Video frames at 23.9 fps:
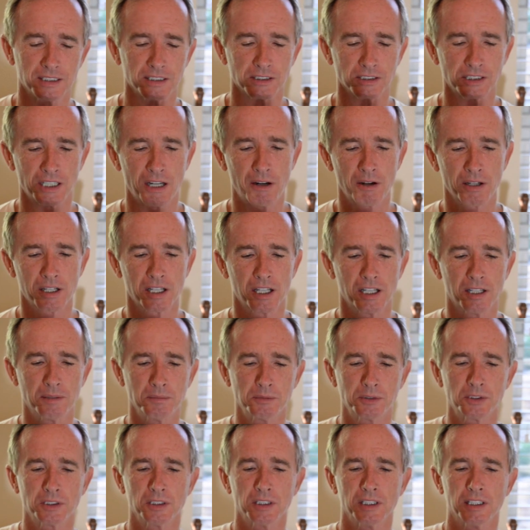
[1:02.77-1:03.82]
Here's how it
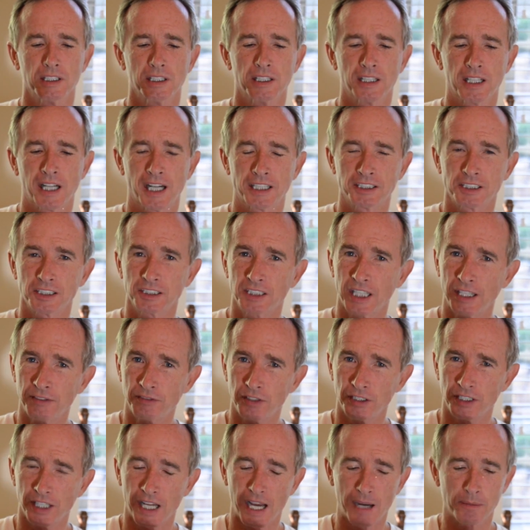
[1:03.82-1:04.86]
comes. It has a
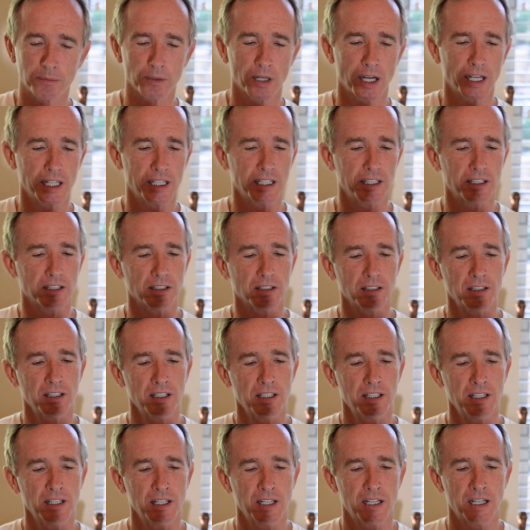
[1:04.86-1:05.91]
safety tab right here.
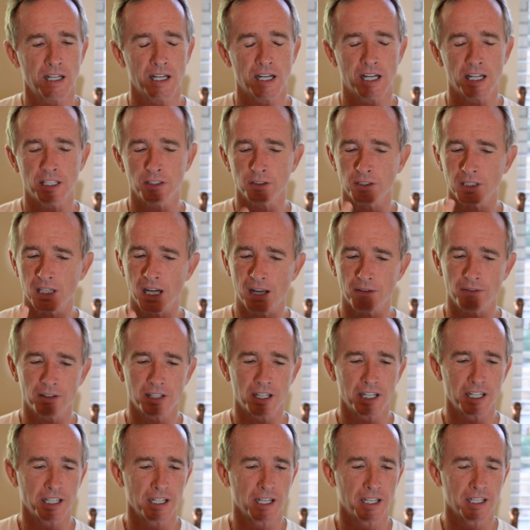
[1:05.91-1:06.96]
You can have
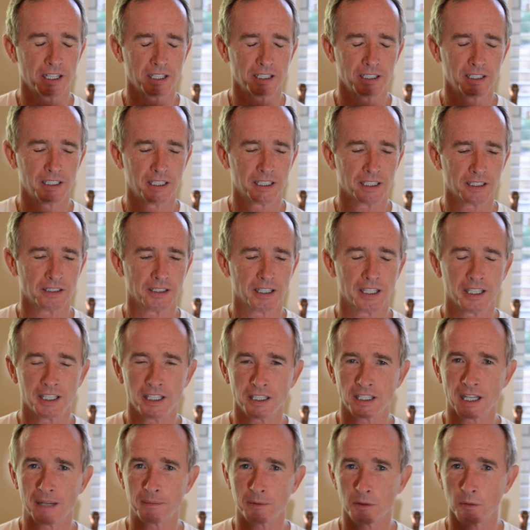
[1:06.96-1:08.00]
it in
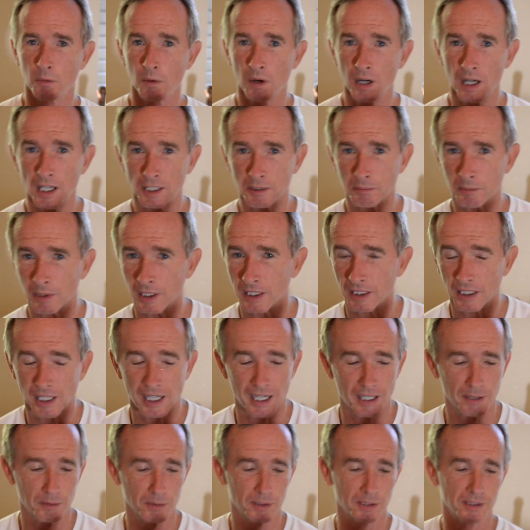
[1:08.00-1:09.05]
anytime you want, but
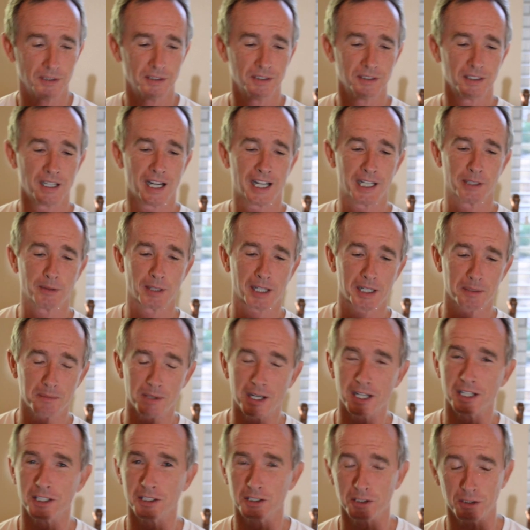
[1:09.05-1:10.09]
I would highly
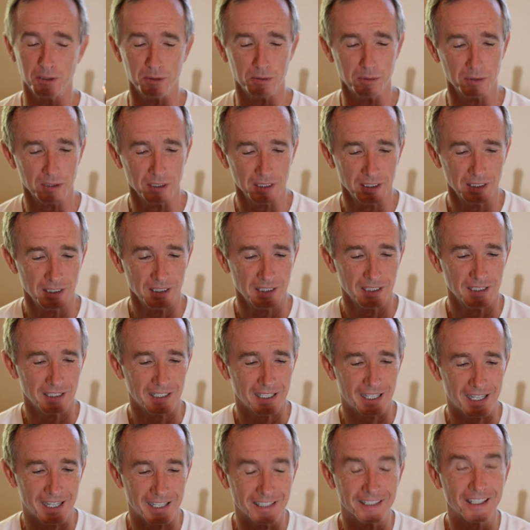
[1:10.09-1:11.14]
recommend you
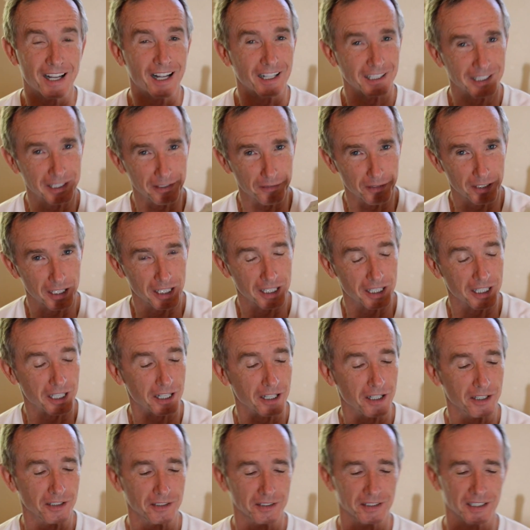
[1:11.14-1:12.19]
not leave it in
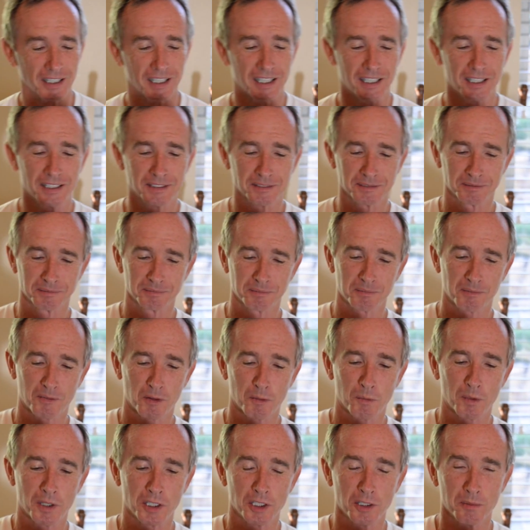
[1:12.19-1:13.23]
there
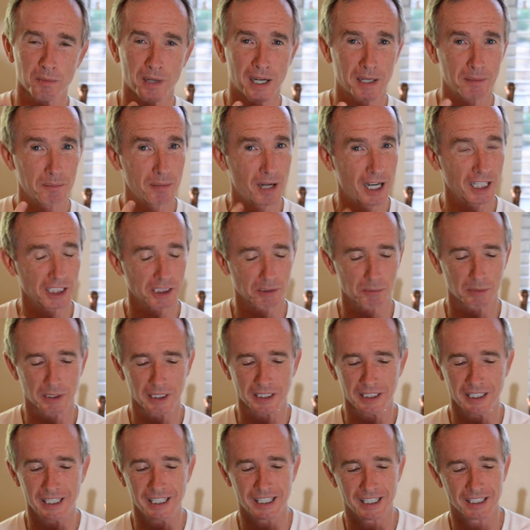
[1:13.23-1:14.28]
when you might possibly
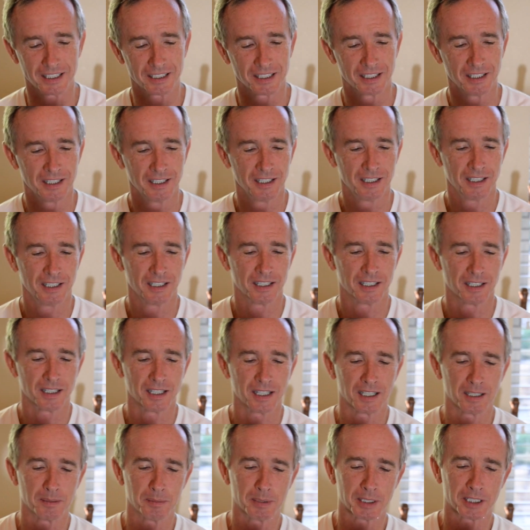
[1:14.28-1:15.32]
need it,
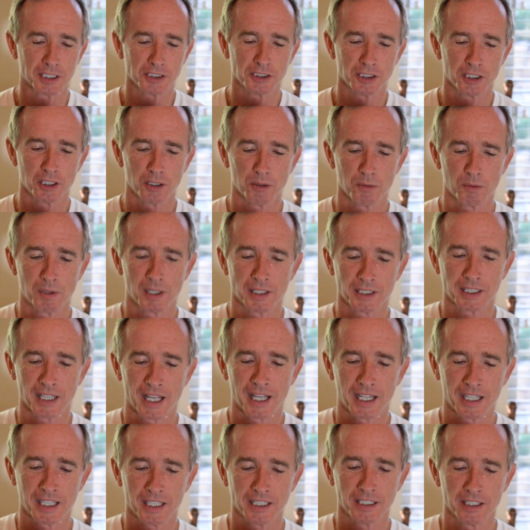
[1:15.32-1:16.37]
because you don't want
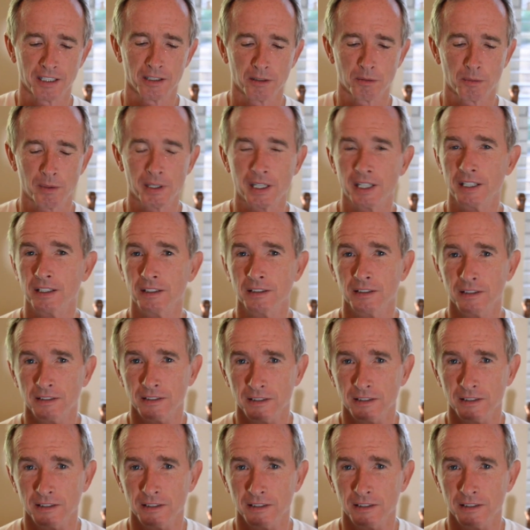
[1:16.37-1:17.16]
that in there when